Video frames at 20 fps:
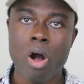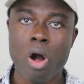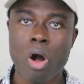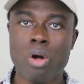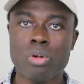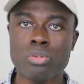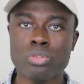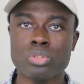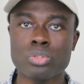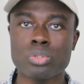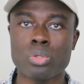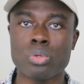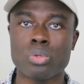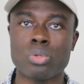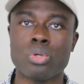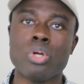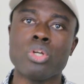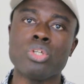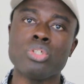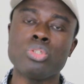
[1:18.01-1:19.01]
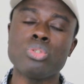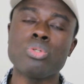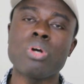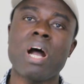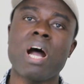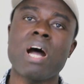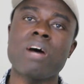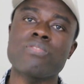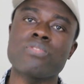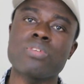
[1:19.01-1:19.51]
Also, you
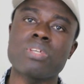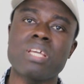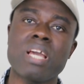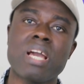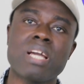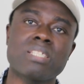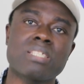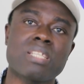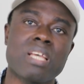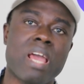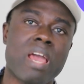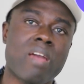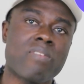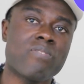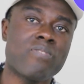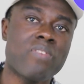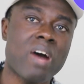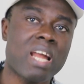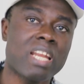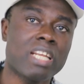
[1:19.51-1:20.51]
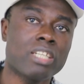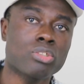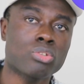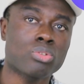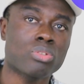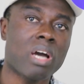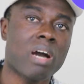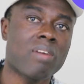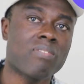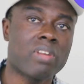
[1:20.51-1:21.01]
have to get a valid
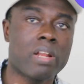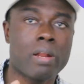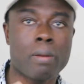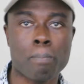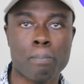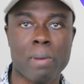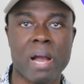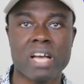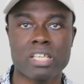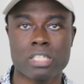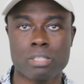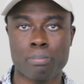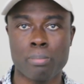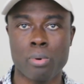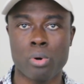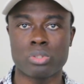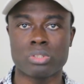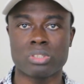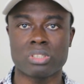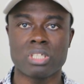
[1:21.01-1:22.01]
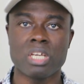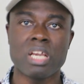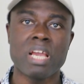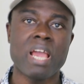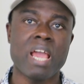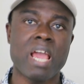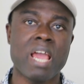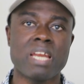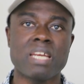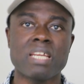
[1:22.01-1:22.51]
traveling passport.
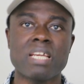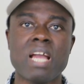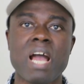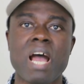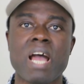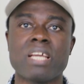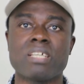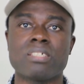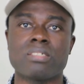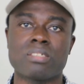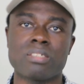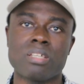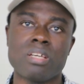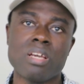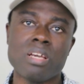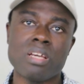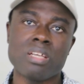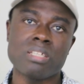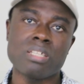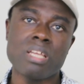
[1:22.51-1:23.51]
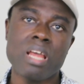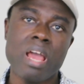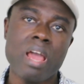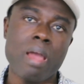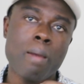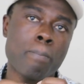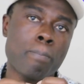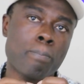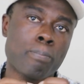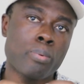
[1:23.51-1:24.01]
And guys,
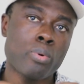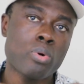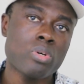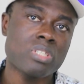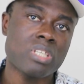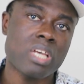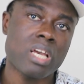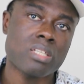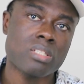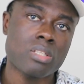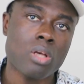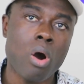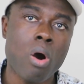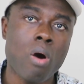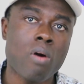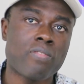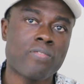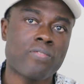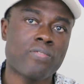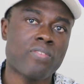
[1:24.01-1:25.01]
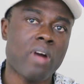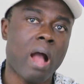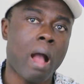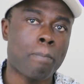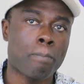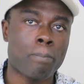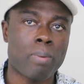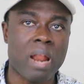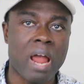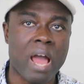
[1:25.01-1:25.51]
the process of
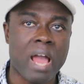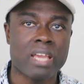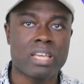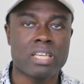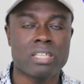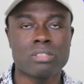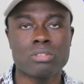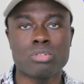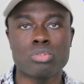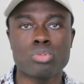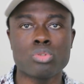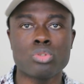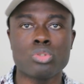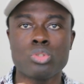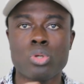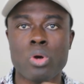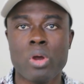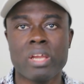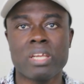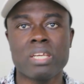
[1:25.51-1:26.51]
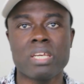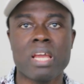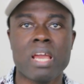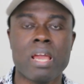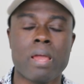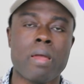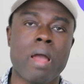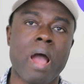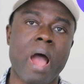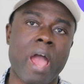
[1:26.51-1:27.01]
applying to join
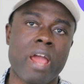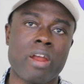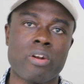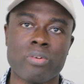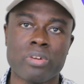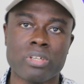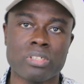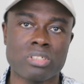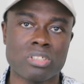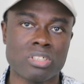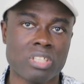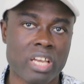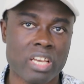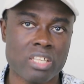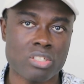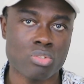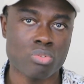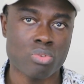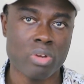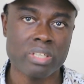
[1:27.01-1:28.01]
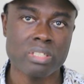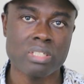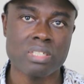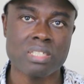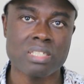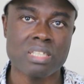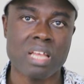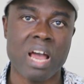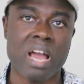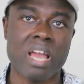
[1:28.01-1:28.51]
the Irish Nurse
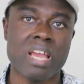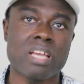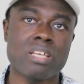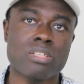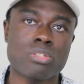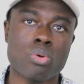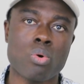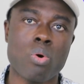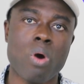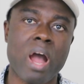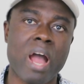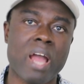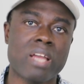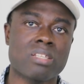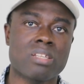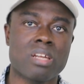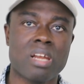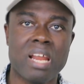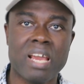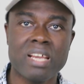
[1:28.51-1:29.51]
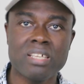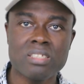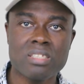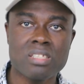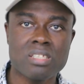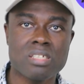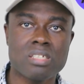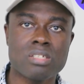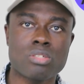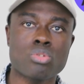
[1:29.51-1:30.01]
Register is quite
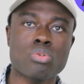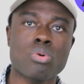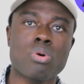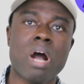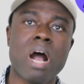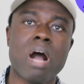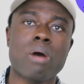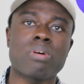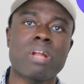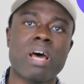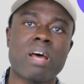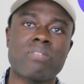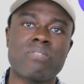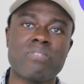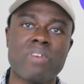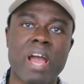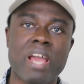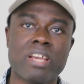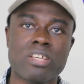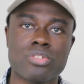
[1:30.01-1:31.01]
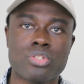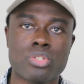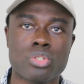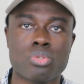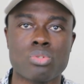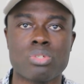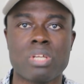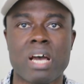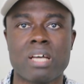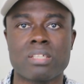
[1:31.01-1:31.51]
lengthy. So I would advise
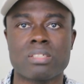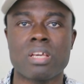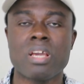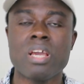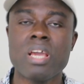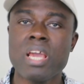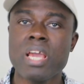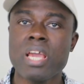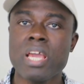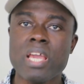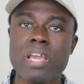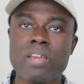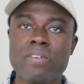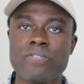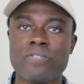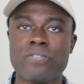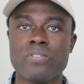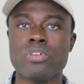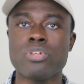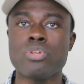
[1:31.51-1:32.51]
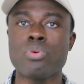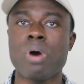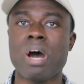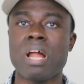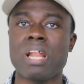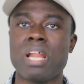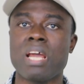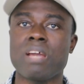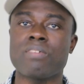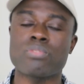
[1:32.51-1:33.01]
you that if you
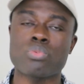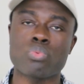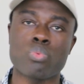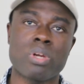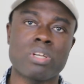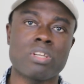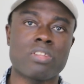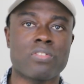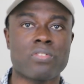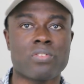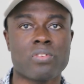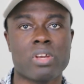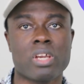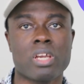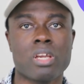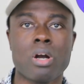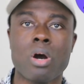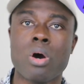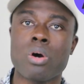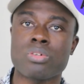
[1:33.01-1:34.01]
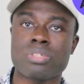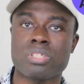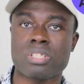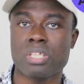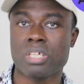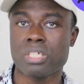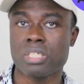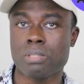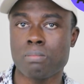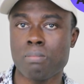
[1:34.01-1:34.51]
are left with 3 or
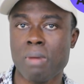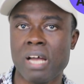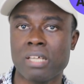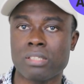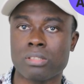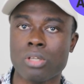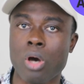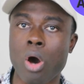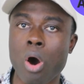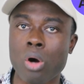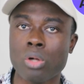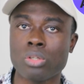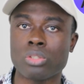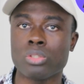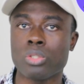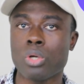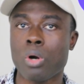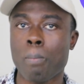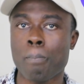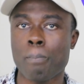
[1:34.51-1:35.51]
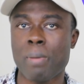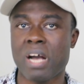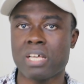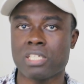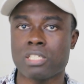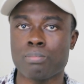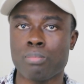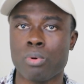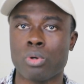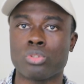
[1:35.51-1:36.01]
6 months on your
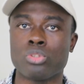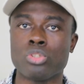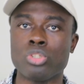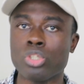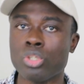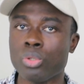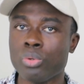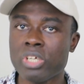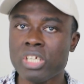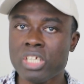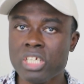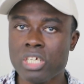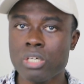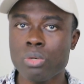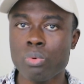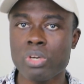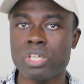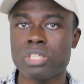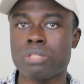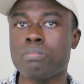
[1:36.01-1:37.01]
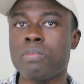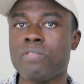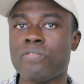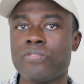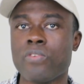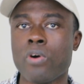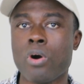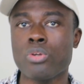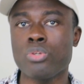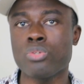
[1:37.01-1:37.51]
passport, you renew it
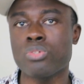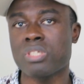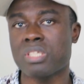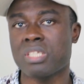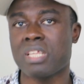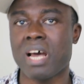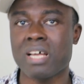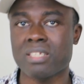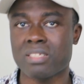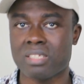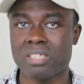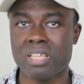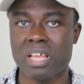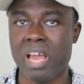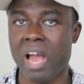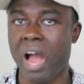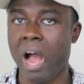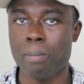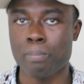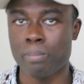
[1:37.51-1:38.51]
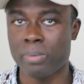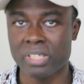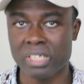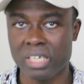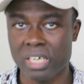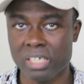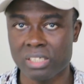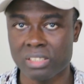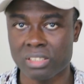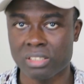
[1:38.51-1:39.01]
before you start the
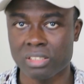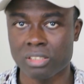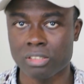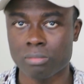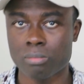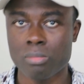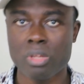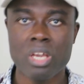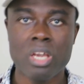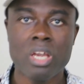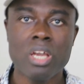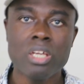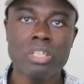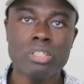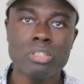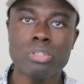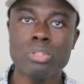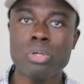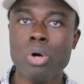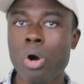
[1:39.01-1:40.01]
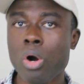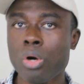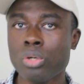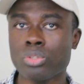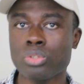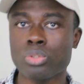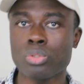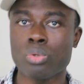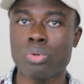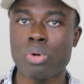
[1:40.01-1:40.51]
application. You
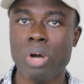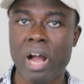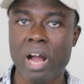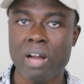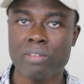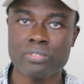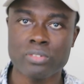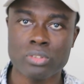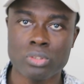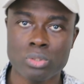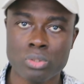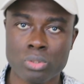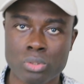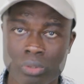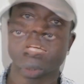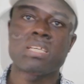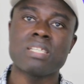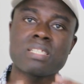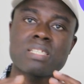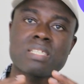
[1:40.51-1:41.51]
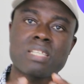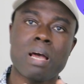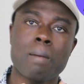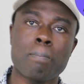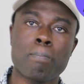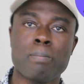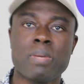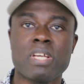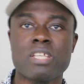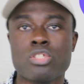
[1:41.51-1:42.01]
also have to
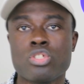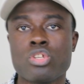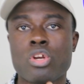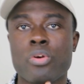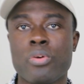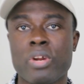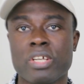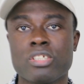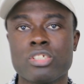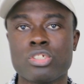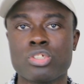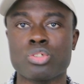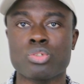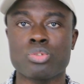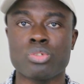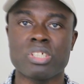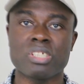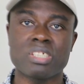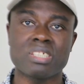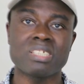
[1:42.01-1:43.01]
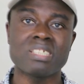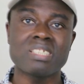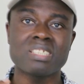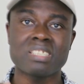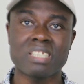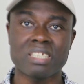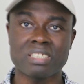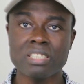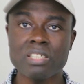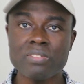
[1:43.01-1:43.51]
submit your registration
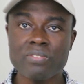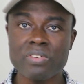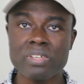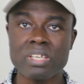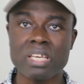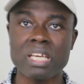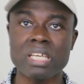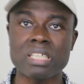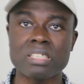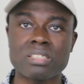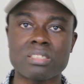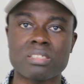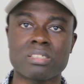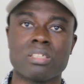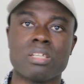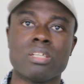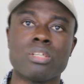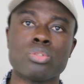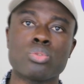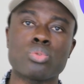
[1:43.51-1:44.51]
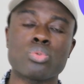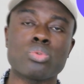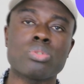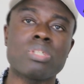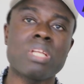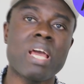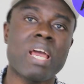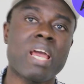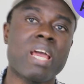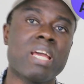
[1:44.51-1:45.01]
certificate to
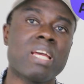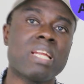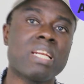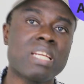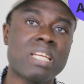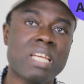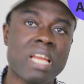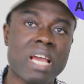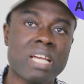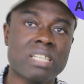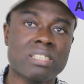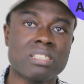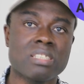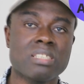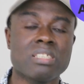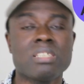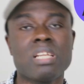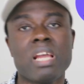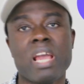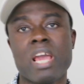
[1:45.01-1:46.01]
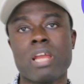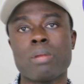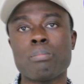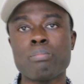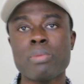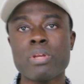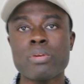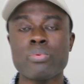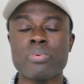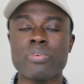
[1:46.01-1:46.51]
the Nursing
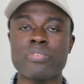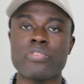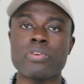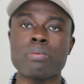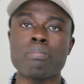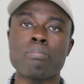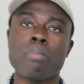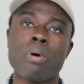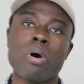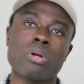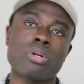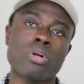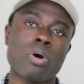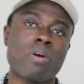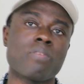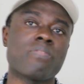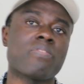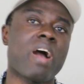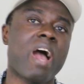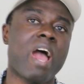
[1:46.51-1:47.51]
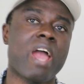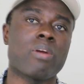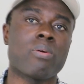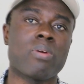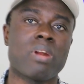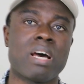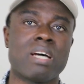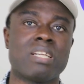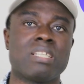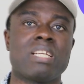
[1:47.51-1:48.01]
and Midwifery Board of
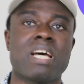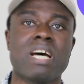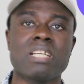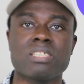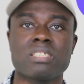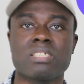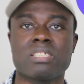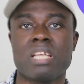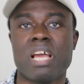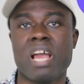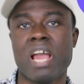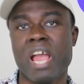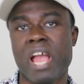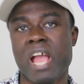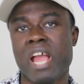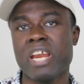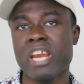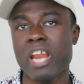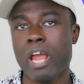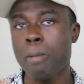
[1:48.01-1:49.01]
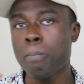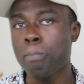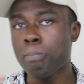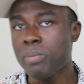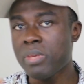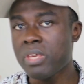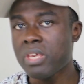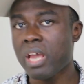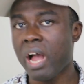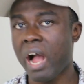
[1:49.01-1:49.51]
Ireland, that is the
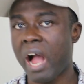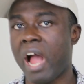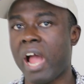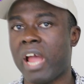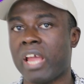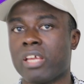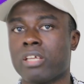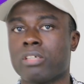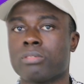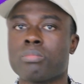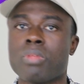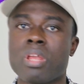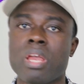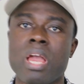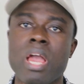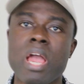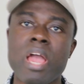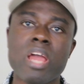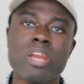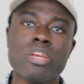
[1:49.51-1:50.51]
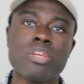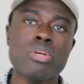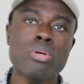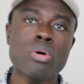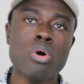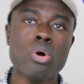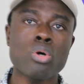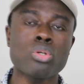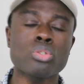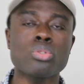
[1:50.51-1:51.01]
NMBI. And
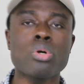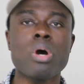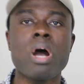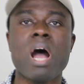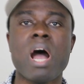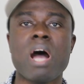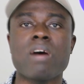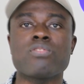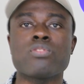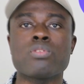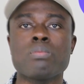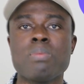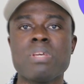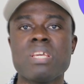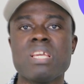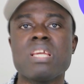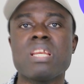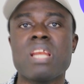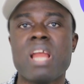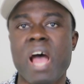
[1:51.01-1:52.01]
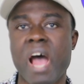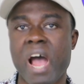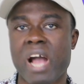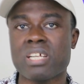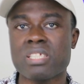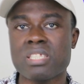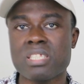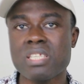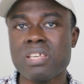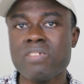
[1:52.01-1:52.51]
you also have to be in
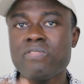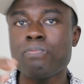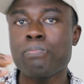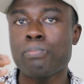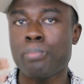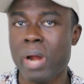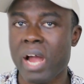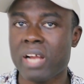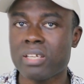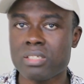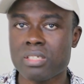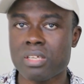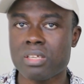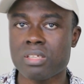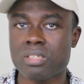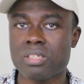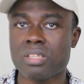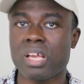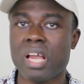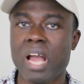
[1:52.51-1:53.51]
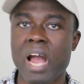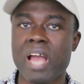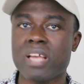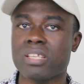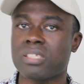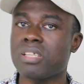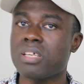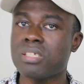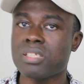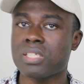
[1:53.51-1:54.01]
active practice.
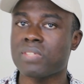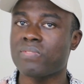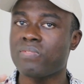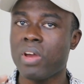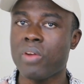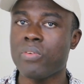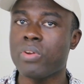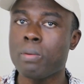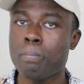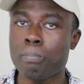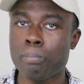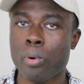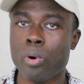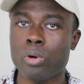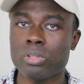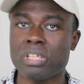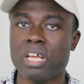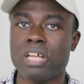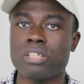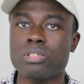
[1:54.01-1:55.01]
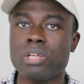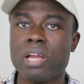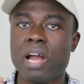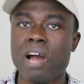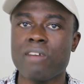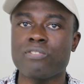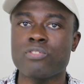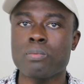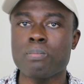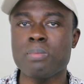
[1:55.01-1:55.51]
Guys, this is very important. You
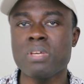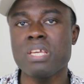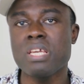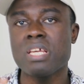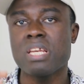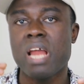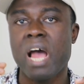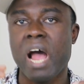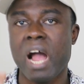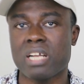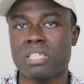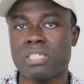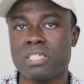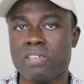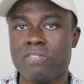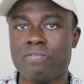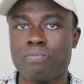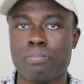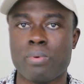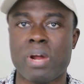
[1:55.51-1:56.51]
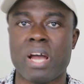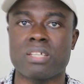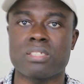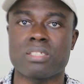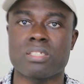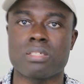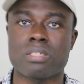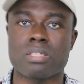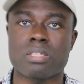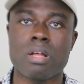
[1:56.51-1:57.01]
have to be in active
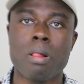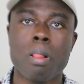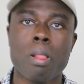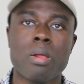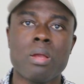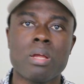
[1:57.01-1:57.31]
practice.